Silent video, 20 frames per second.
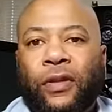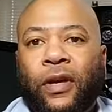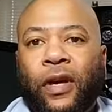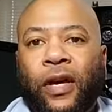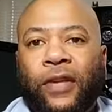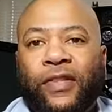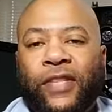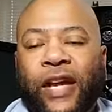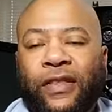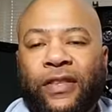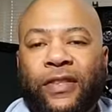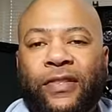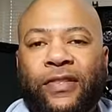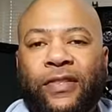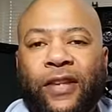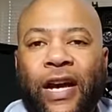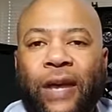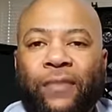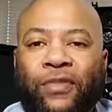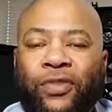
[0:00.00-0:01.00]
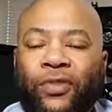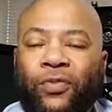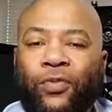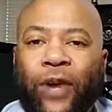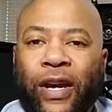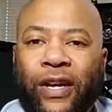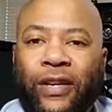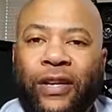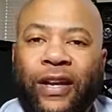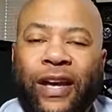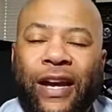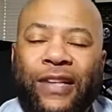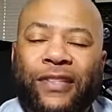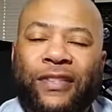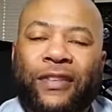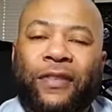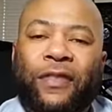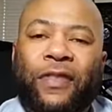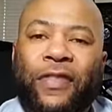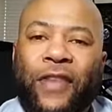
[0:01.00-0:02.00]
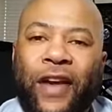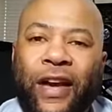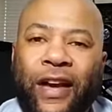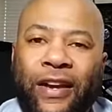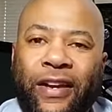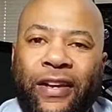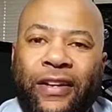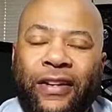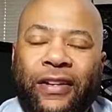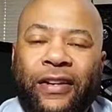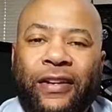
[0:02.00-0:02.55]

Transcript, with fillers: uh, take this time to recognize and thank